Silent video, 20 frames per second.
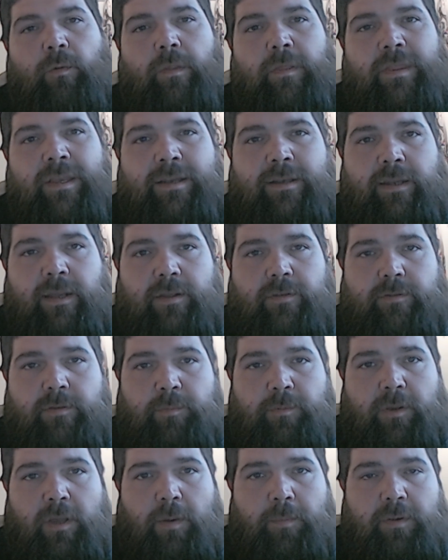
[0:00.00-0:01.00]
the next
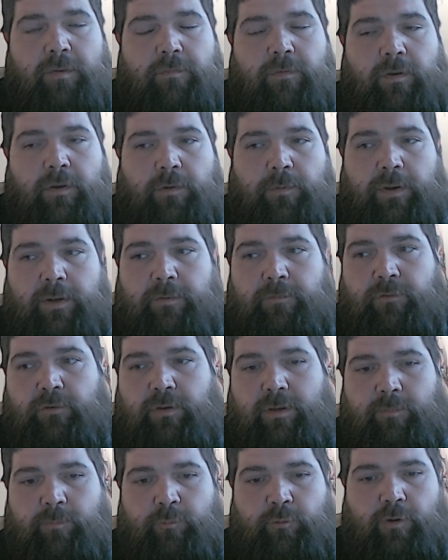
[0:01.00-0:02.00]
upcoming Funko
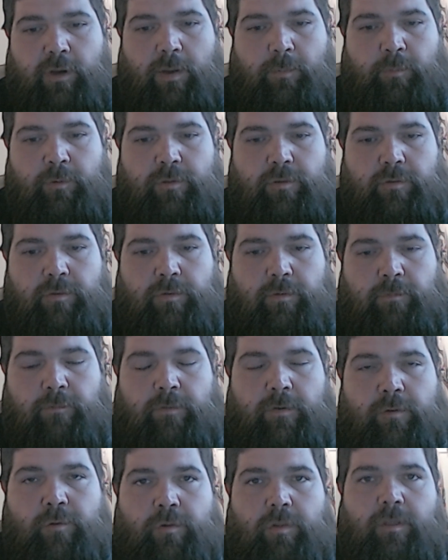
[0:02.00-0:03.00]
NFT drop, which is
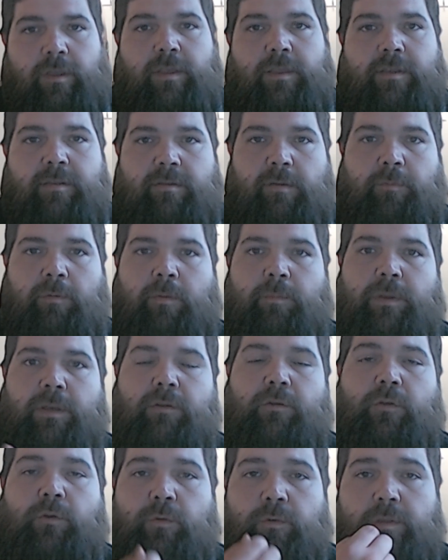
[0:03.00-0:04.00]
officially this upcoming
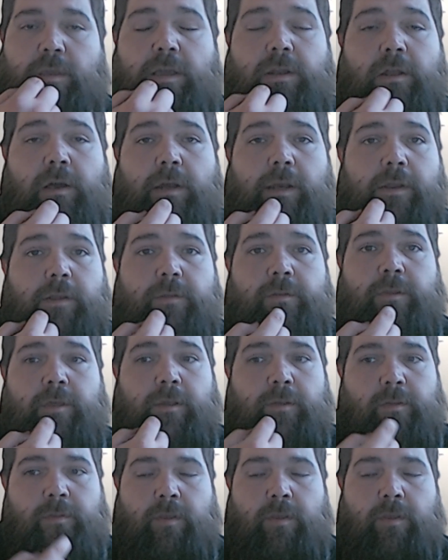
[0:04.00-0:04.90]
Tuesday on August 6th.